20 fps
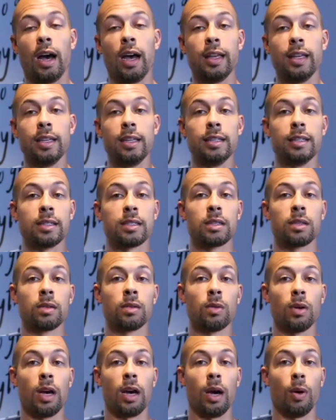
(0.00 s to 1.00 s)
is
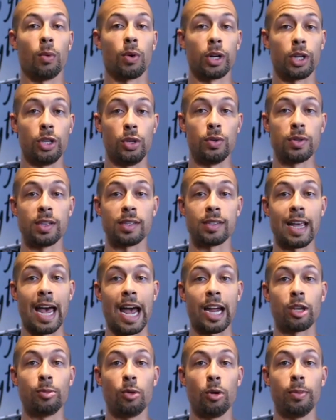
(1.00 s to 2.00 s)
we're going to use this
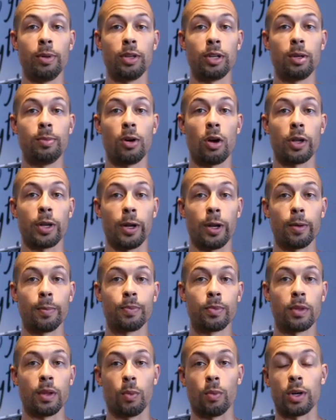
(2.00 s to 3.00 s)
active mobility ball here,
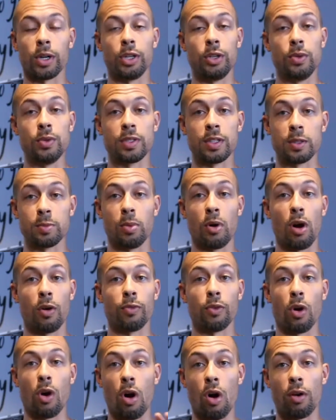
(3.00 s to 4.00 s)
and we're going to use this ball
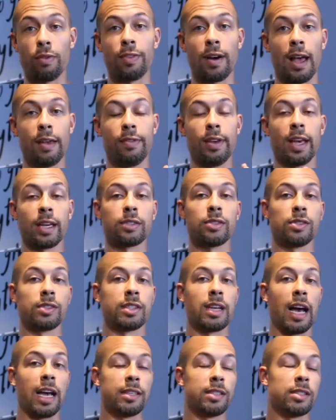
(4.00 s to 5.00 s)
for all 5
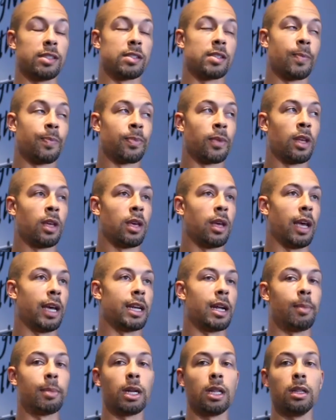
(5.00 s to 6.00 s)
exercises. And
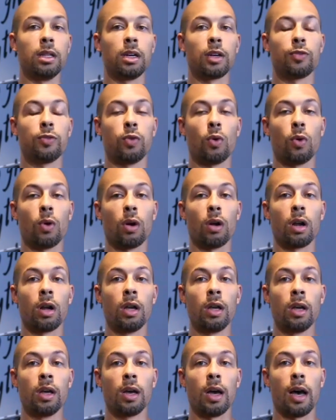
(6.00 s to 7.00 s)
I'm going to look for
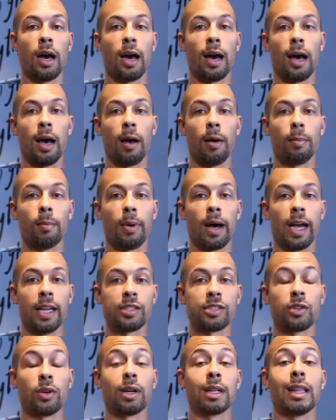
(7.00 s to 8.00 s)
my
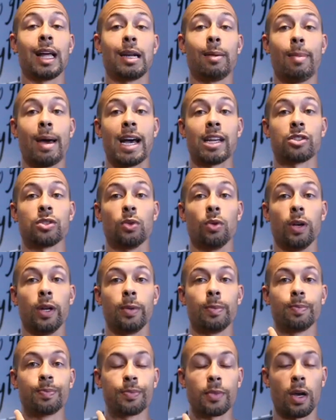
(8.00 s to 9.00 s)
sternocleidomastoid
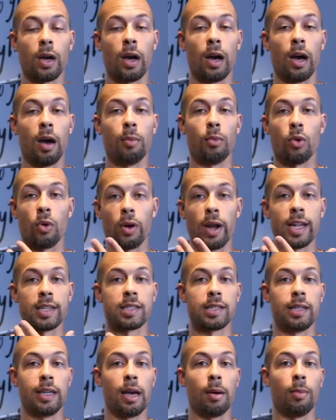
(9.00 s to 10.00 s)
or
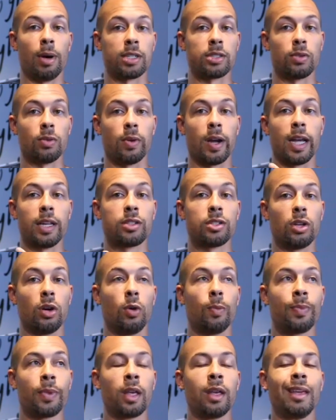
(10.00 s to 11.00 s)
SCM muscle, right?
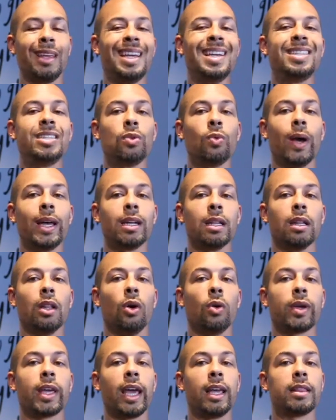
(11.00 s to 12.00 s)
So easy way to
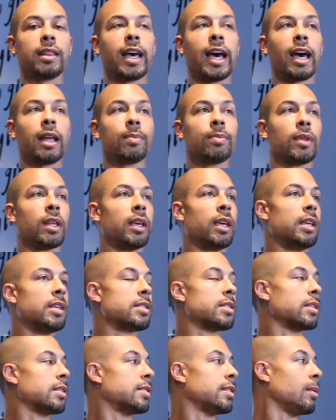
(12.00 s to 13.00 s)
locate that is
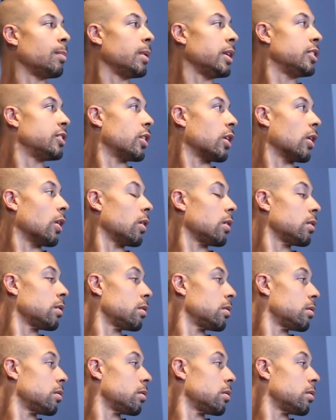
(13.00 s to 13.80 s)
to simply turn,